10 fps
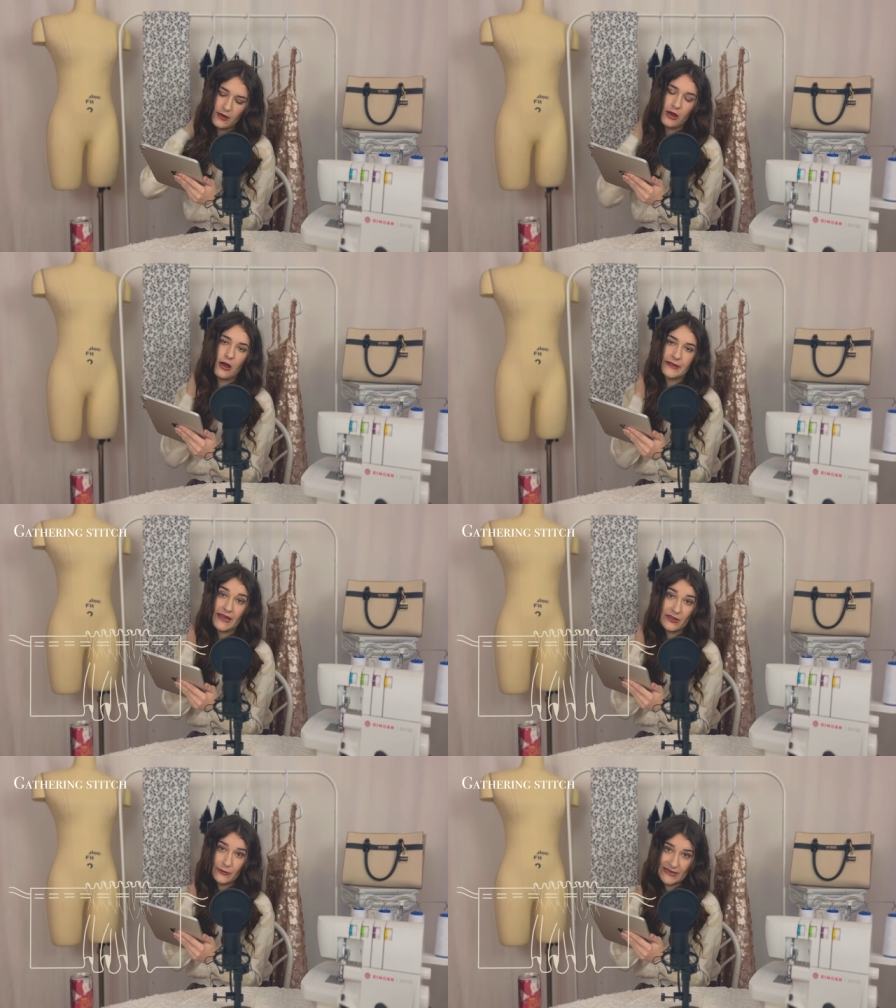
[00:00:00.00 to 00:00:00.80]

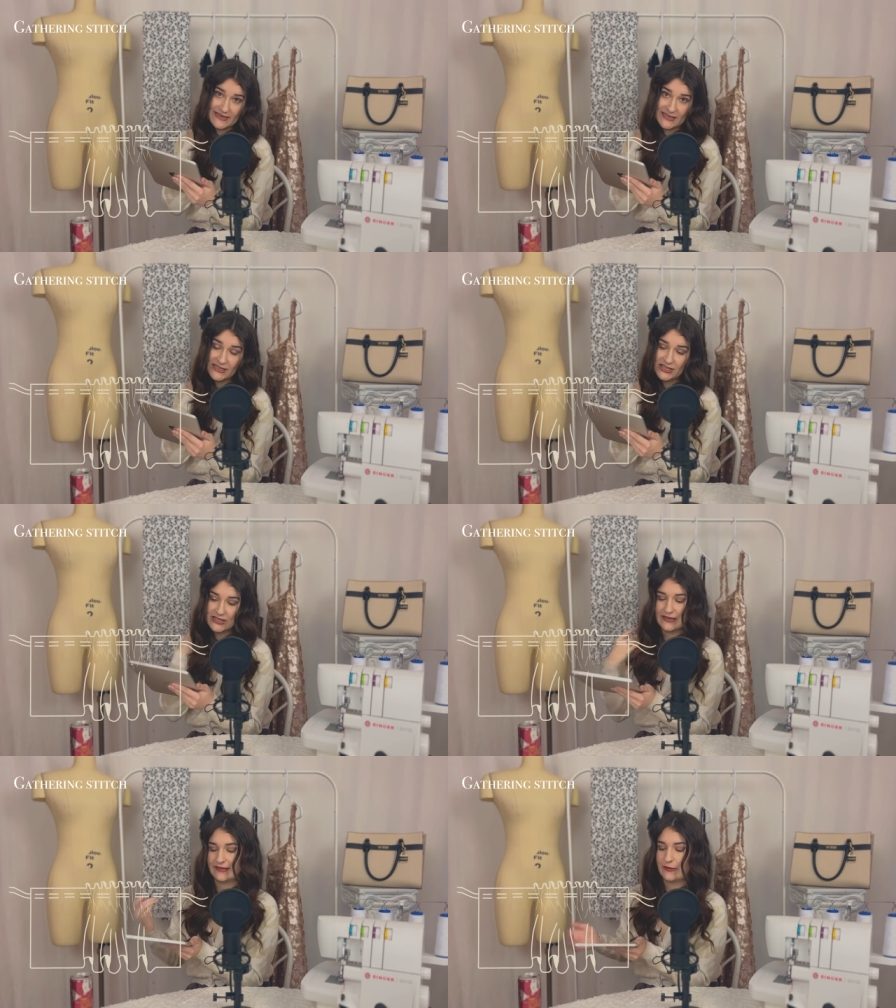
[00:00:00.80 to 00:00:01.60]
Gathering stitch,
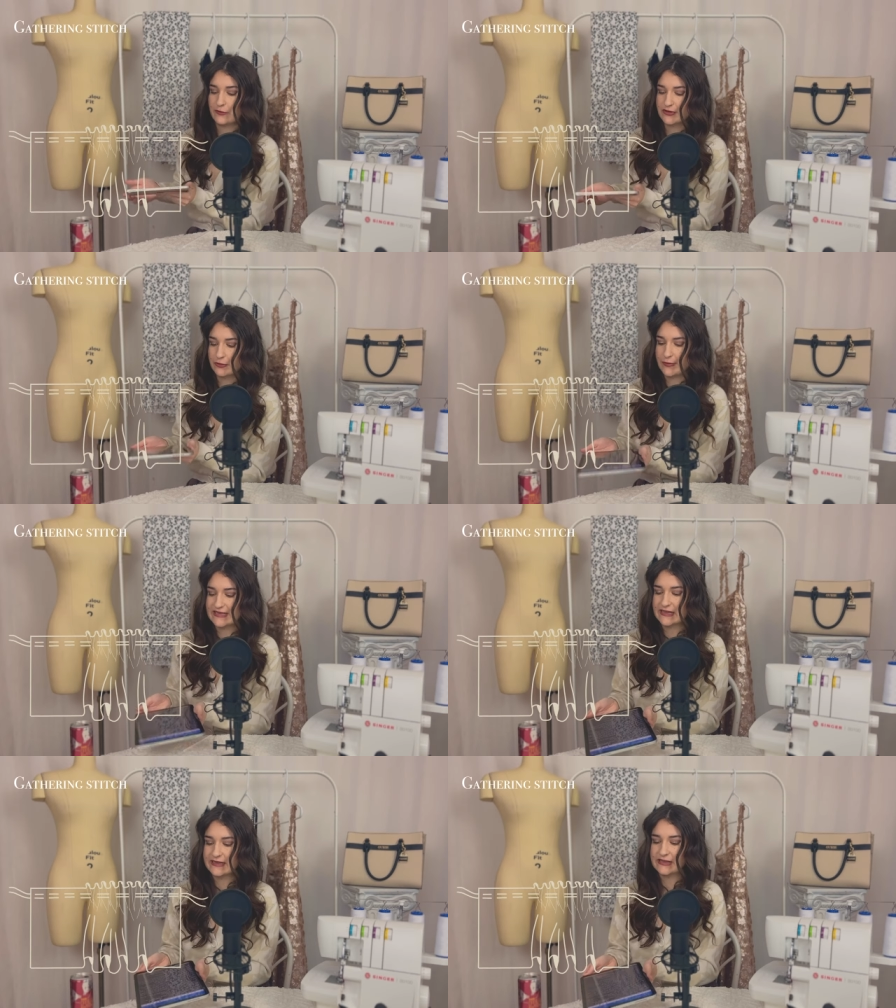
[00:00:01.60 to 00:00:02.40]
those are
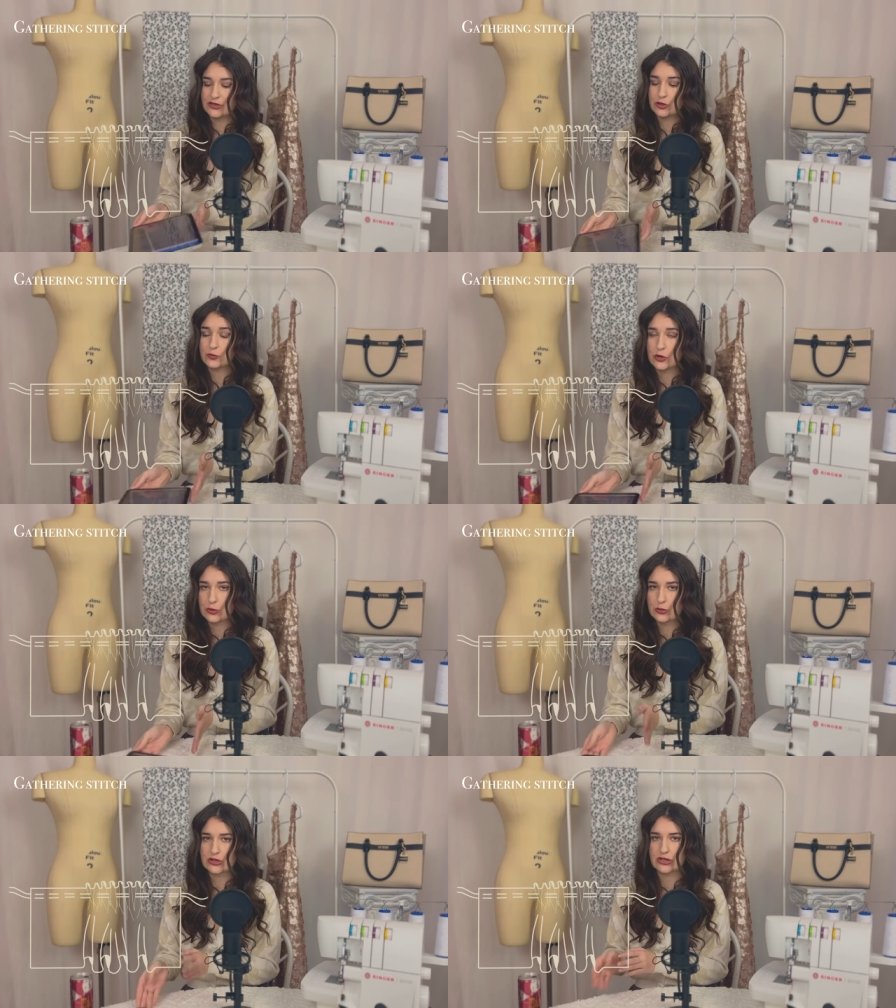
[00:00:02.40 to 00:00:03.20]
basically two
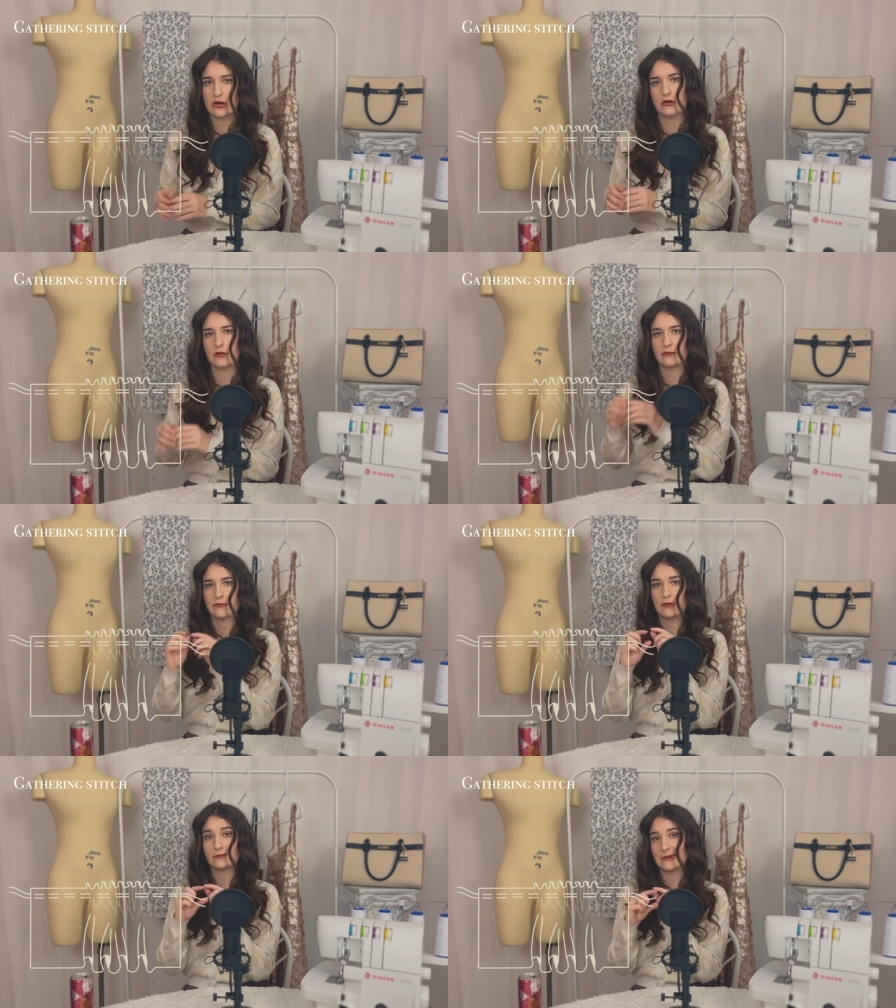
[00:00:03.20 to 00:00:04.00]
rows of
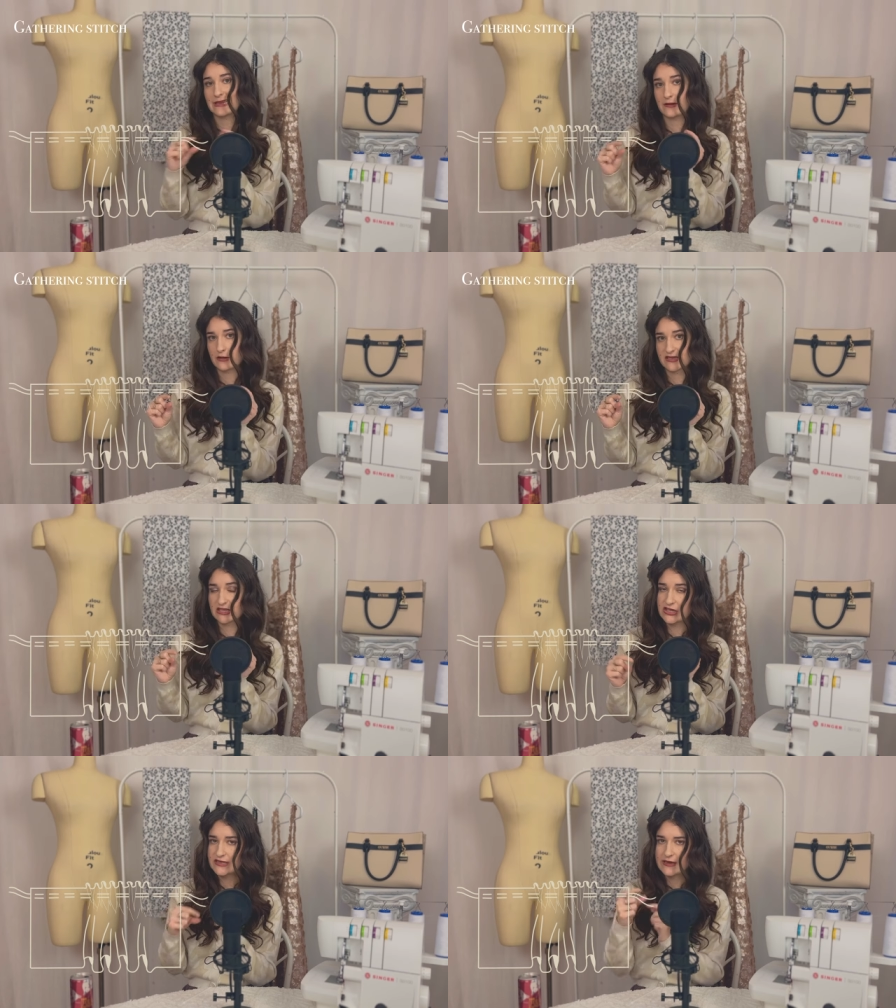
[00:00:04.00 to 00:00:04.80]
really long
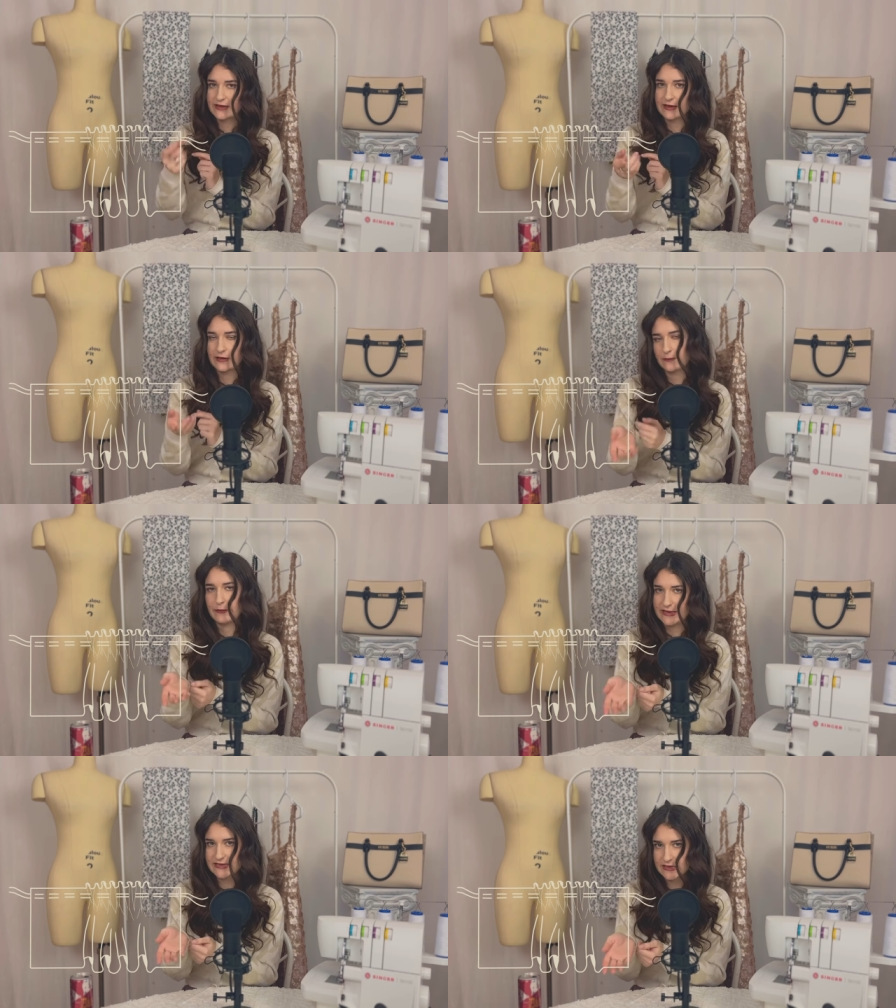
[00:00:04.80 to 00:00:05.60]
stitches. Think
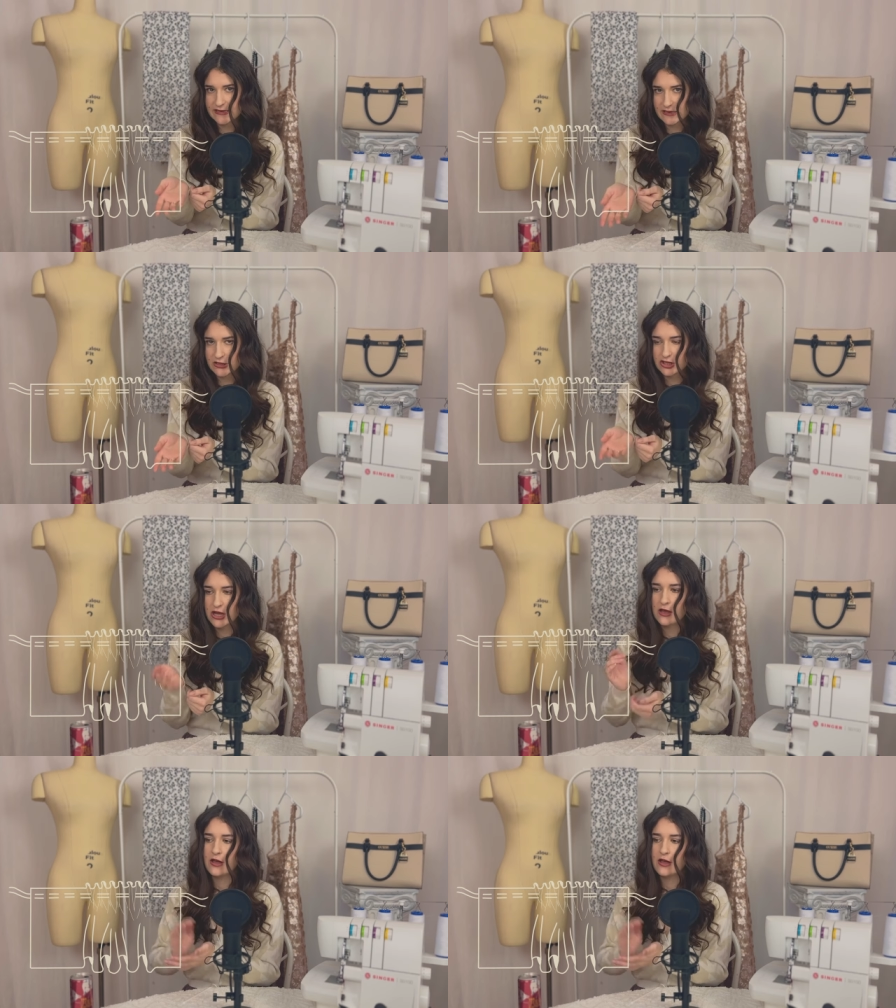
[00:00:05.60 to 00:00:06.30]
basting stitch,